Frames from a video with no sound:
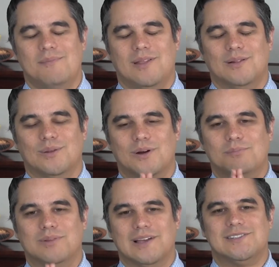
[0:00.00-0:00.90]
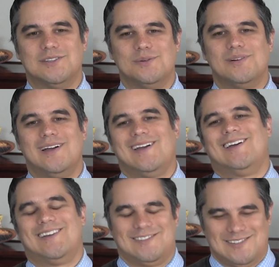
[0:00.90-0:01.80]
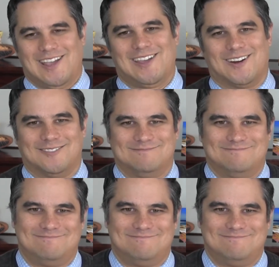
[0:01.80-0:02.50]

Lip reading: May the Lord bless you. Take care.